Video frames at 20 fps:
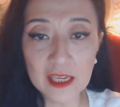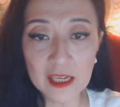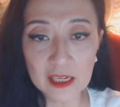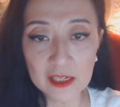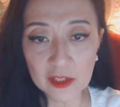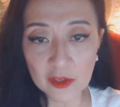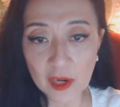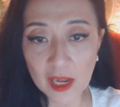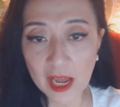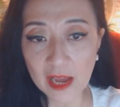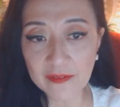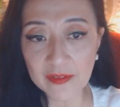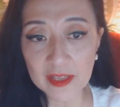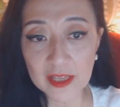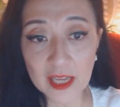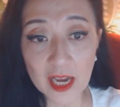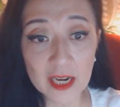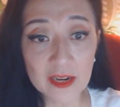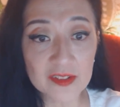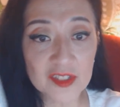you have a
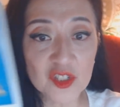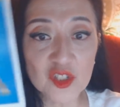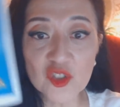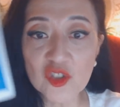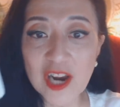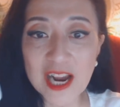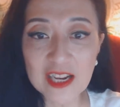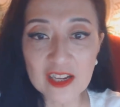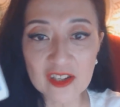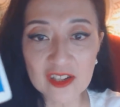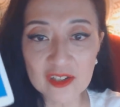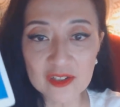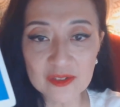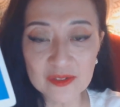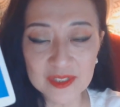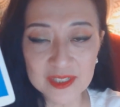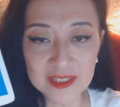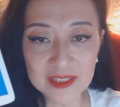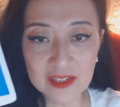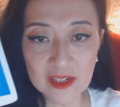lot of
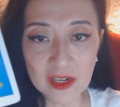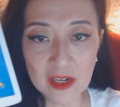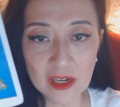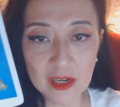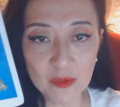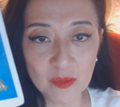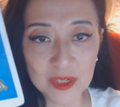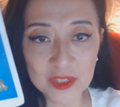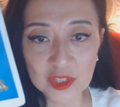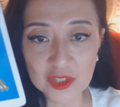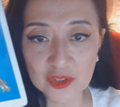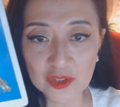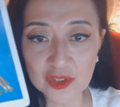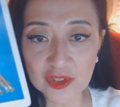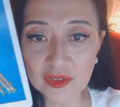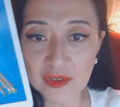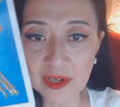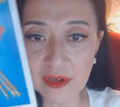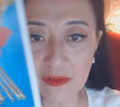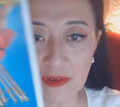struggle, on what you're
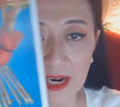doing